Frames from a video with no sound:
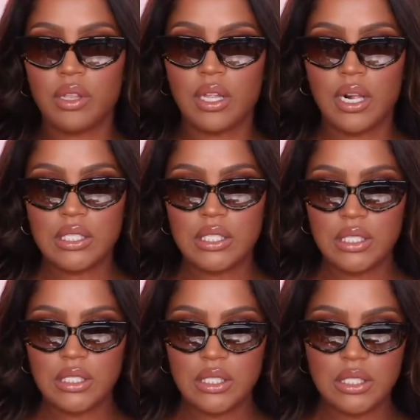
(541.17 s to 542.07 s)
the
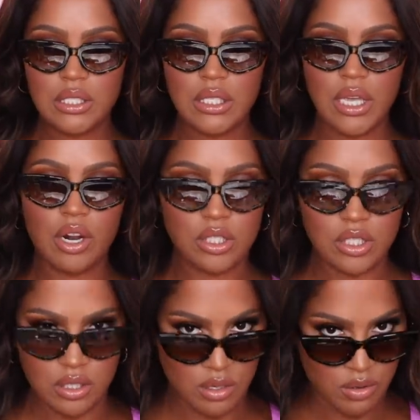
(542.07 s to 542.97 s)
glasses and
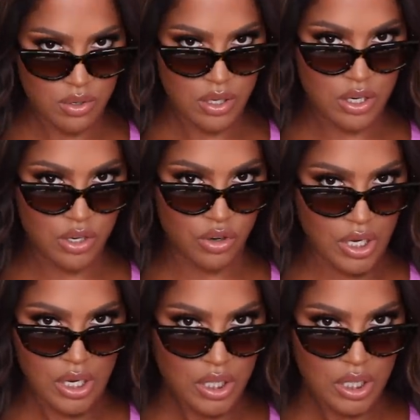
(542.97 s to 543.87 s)
also
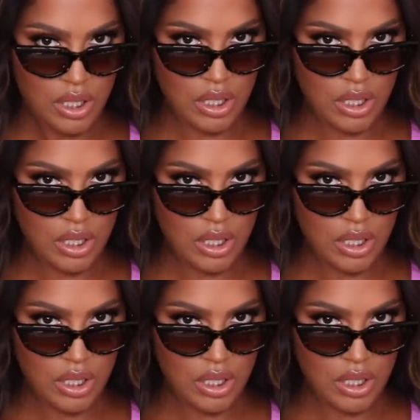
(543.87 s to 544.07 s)
underneath